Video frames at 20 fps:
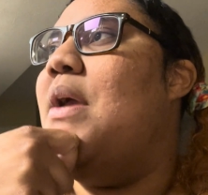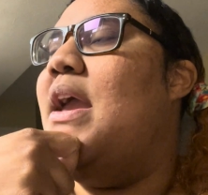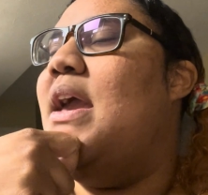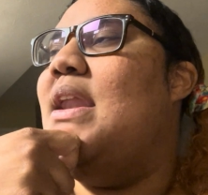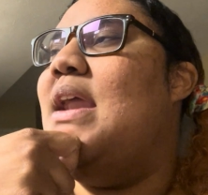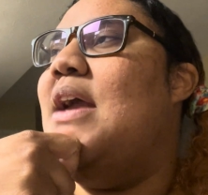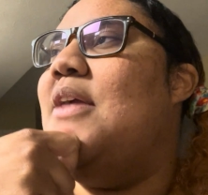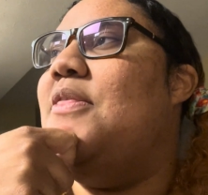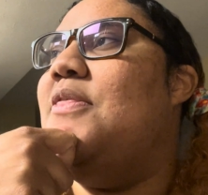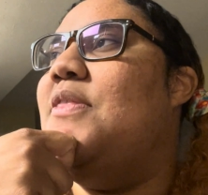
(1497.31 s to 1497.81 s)
and
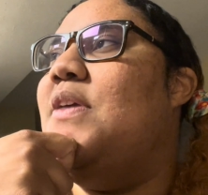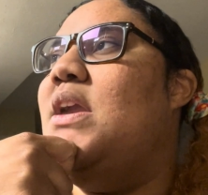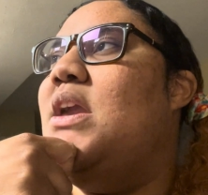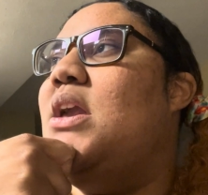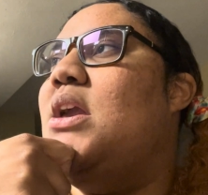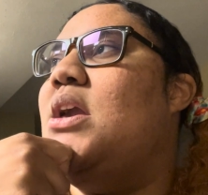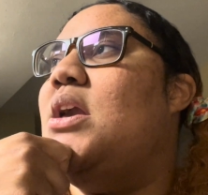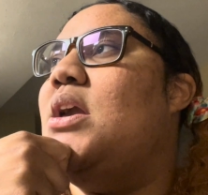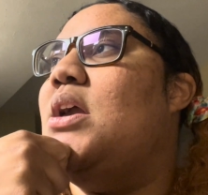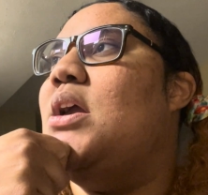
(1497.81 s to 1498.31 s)
I
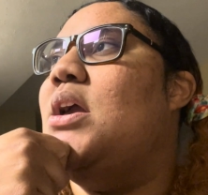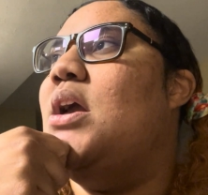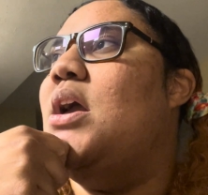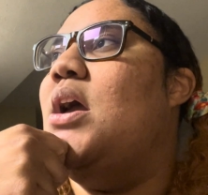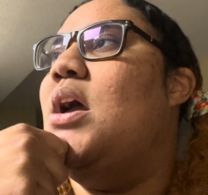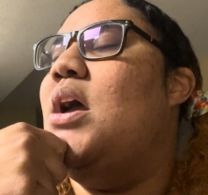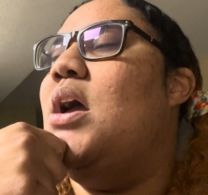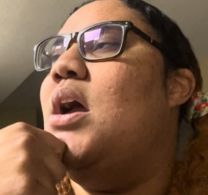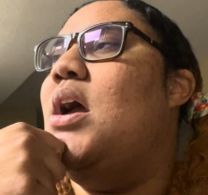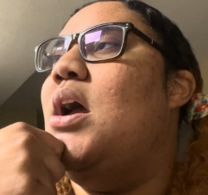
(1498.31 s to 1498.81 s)
think
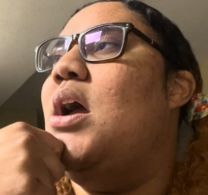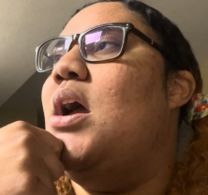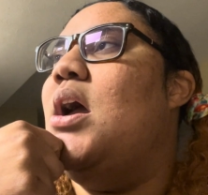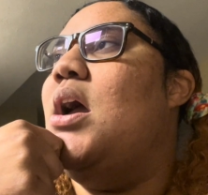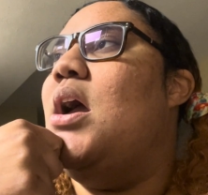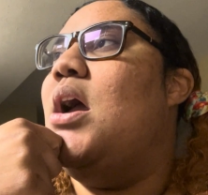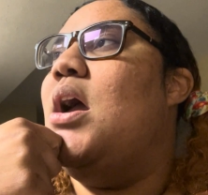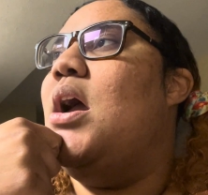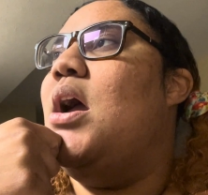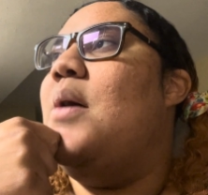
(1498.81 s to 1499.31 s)

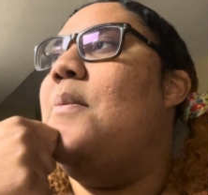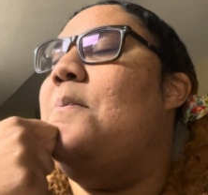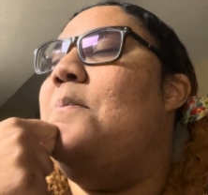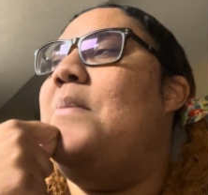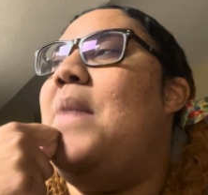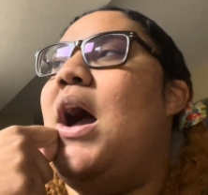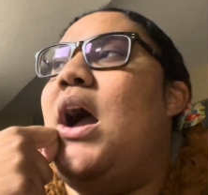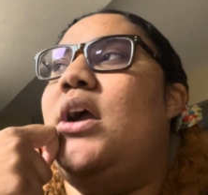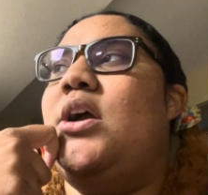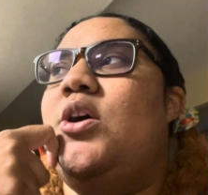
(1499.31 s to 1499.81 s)

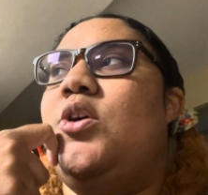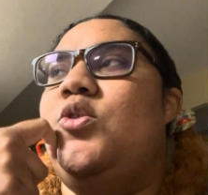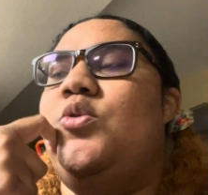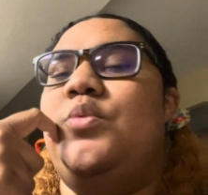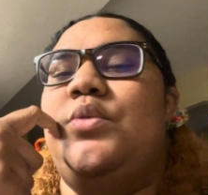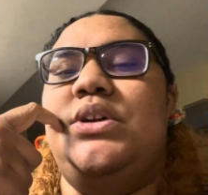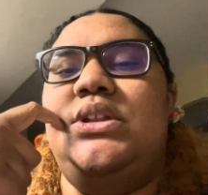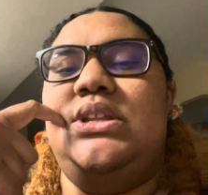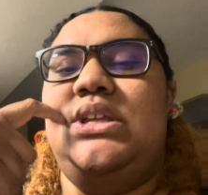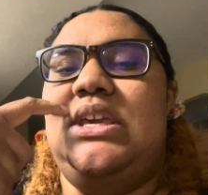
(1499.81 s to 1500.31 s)
Mako
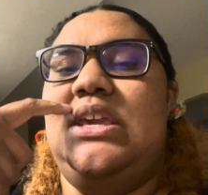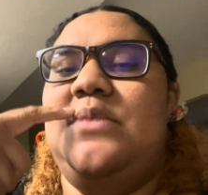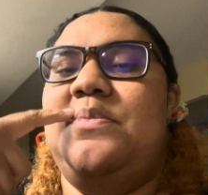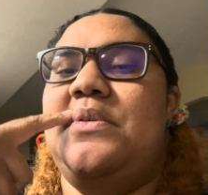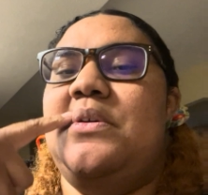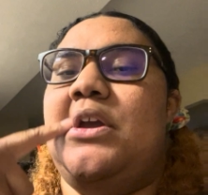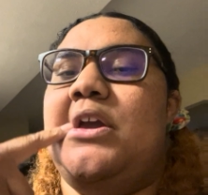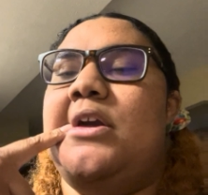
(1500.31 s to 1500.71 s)
would keep it